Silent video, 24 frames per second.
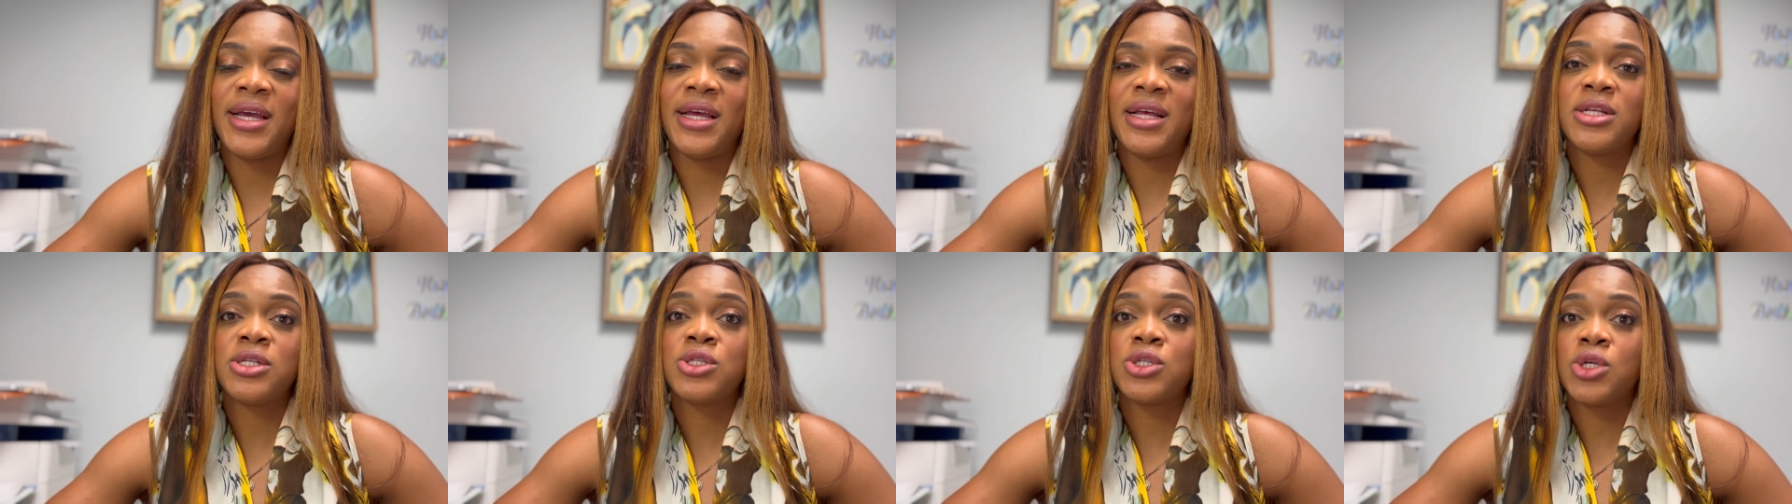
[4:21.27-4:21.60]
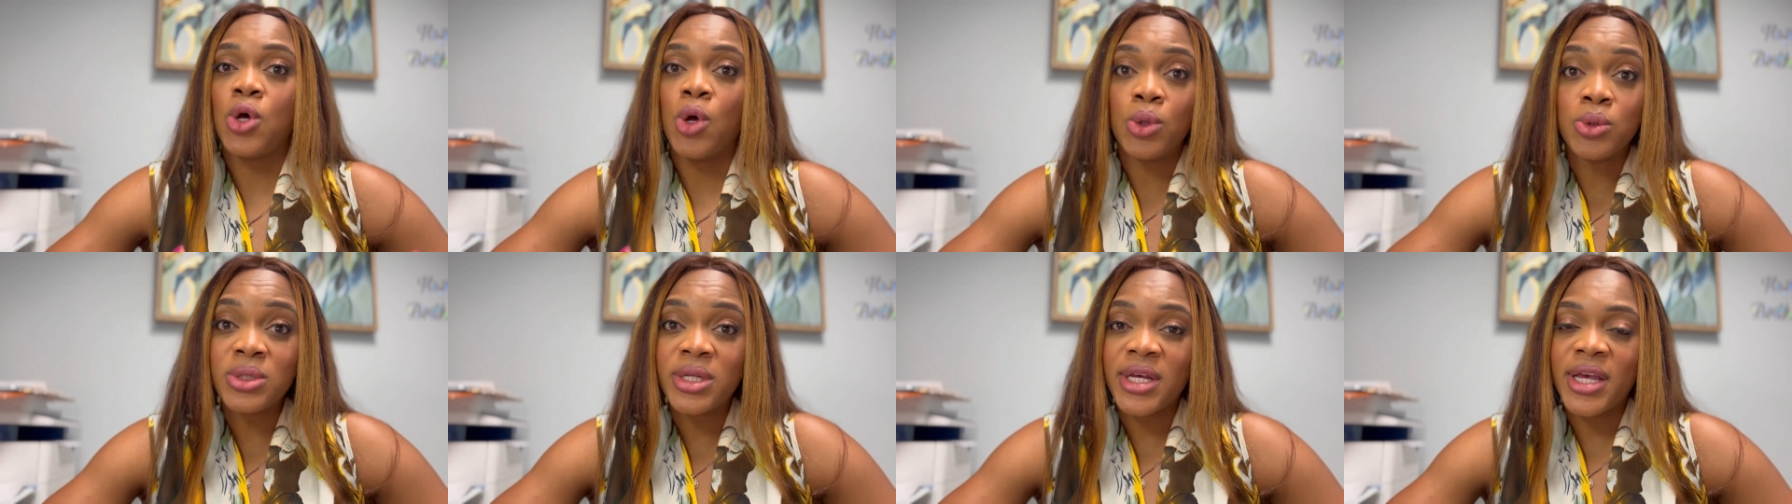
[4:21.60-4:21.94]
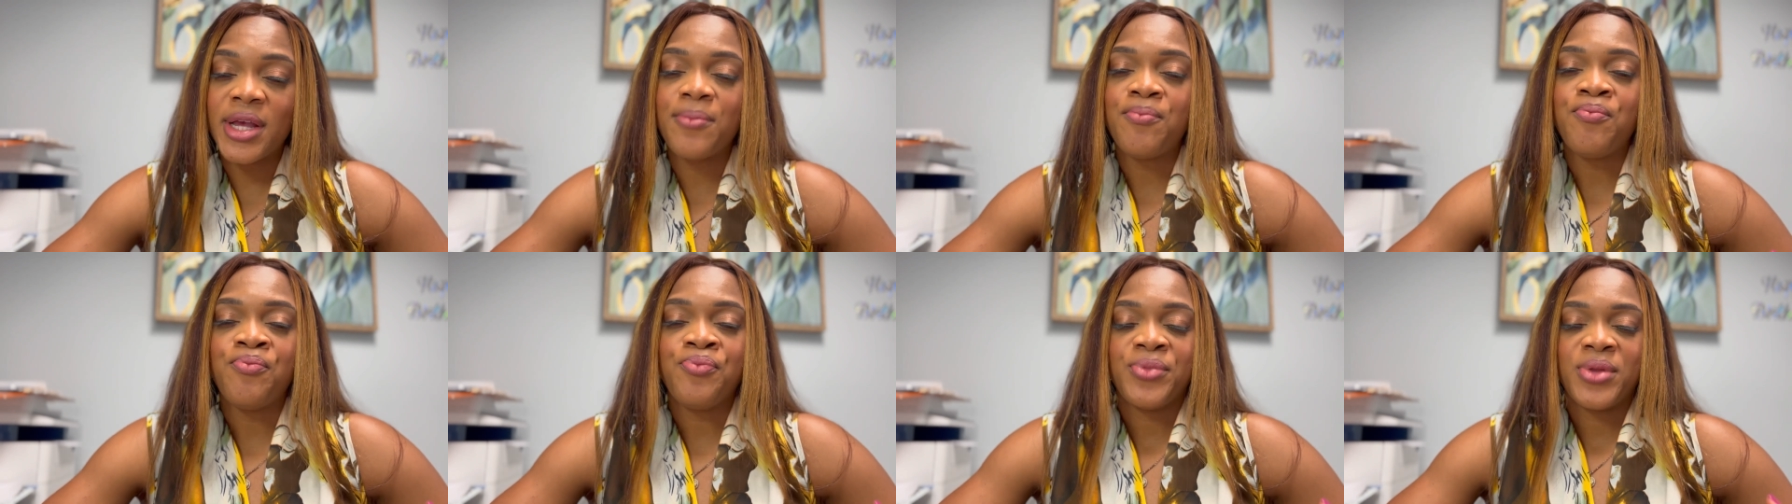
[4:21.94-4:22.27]
It's
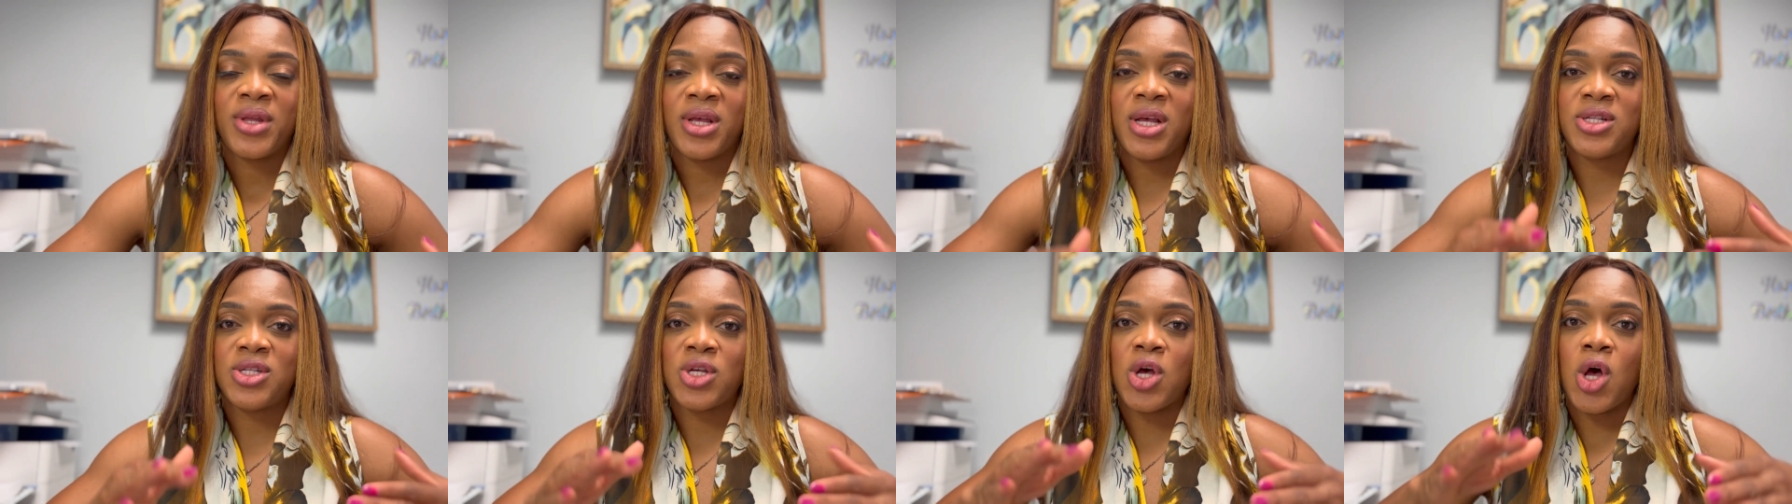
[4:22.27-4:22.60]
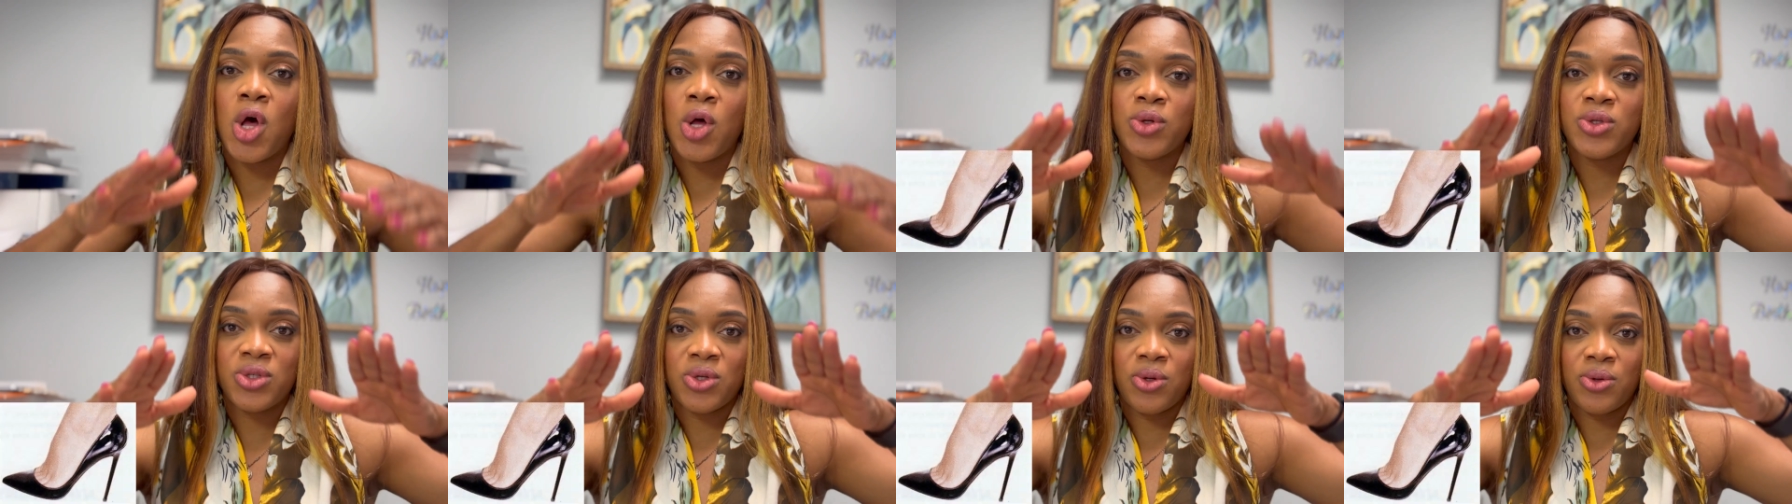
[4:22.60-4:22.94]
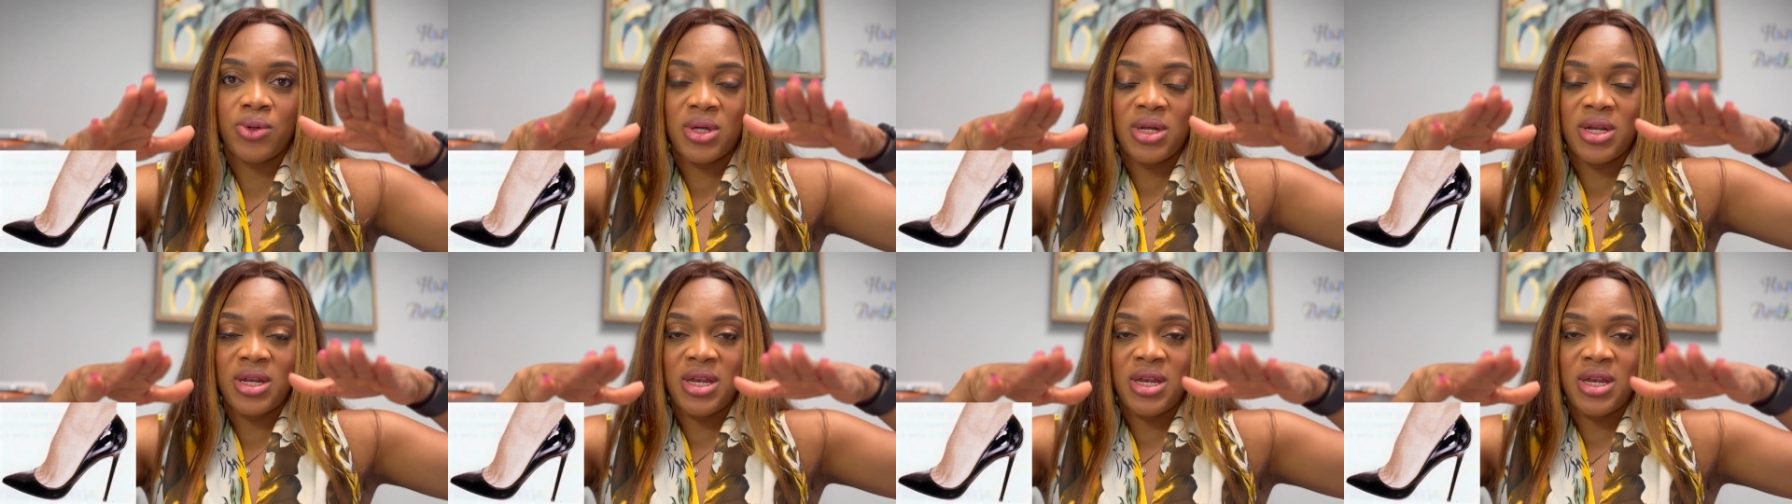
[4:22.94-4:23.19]
only, it's also the